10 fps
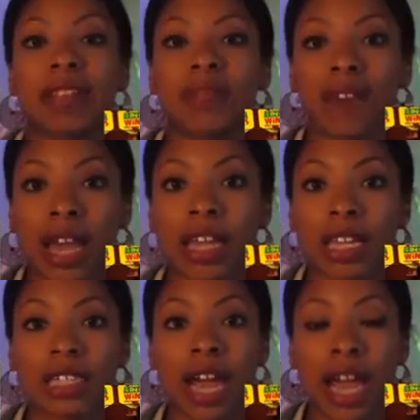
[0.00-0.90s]

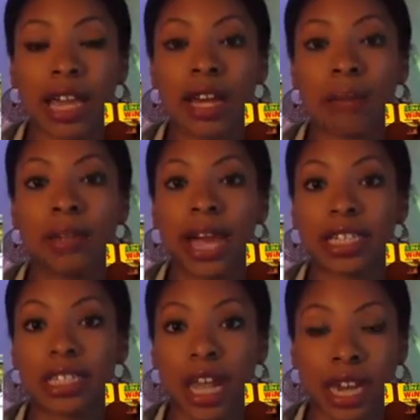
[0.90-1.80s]
invited Tyga,
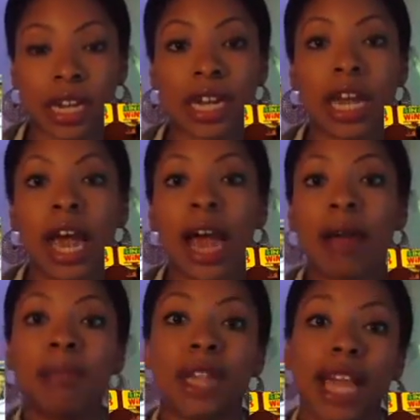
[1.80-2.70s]
Blac Chyna,
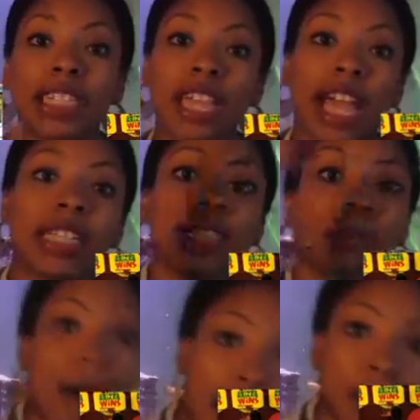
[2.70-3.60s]
and Blac Chyna's
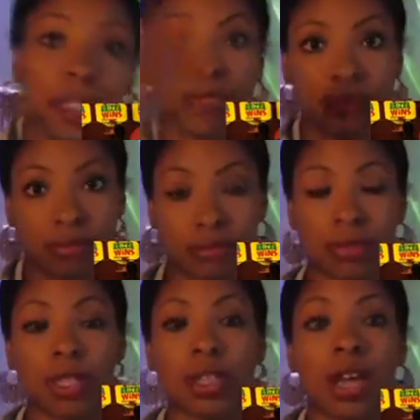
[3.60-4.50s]
mama.
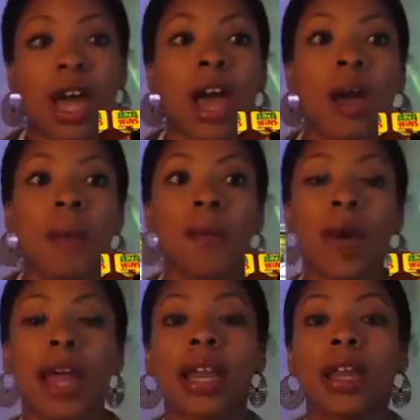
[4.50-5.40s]

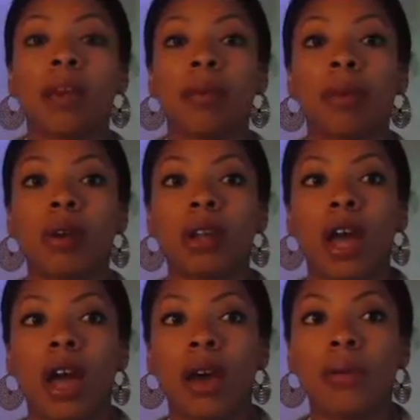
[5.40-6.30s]
When
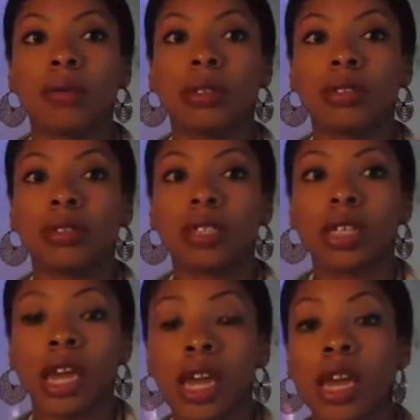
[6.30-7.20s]

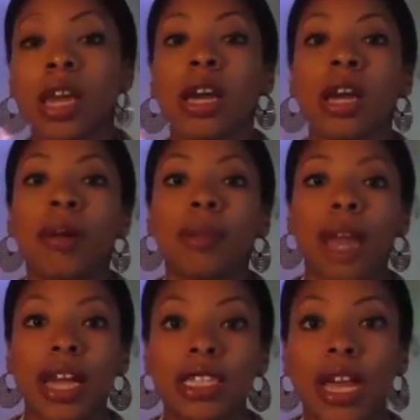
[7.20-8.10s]
King,
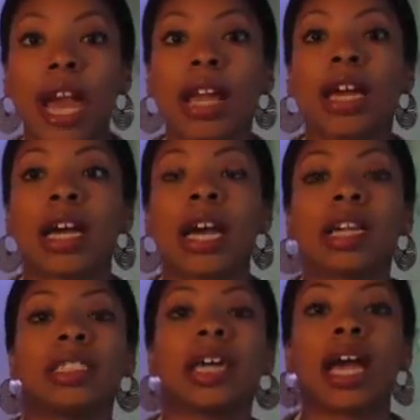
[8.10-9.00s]
Blac Chyna,
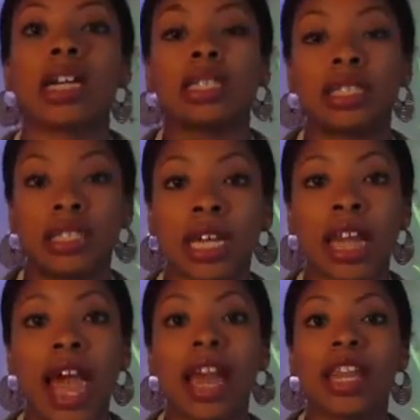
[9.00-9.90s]
and Tyga's son
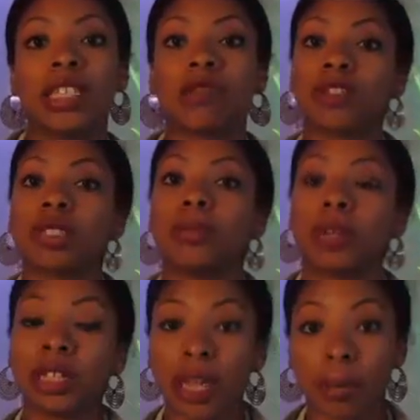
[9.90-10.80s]
had his first
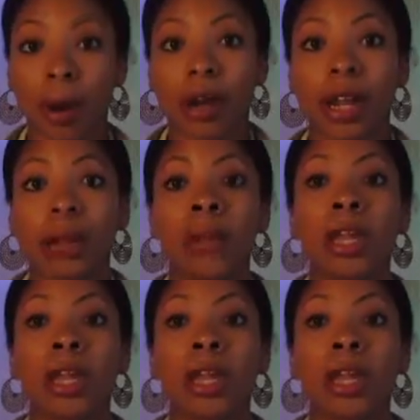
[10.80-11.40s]
birthday party,